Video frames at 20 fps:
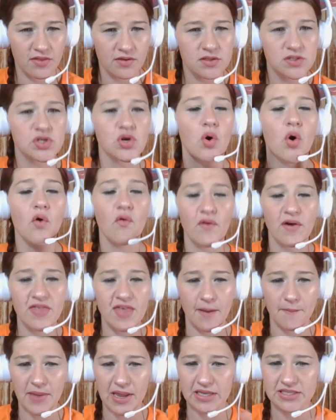So hopefully that
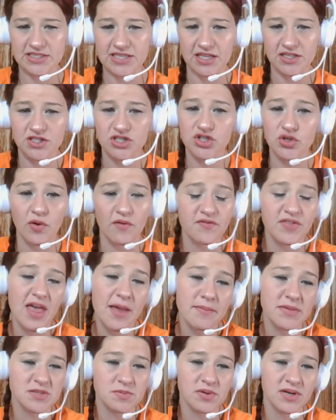makes sense. So if they
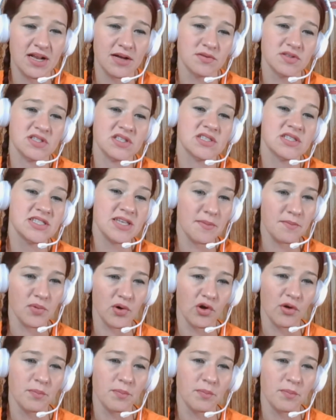mispronounce symbol,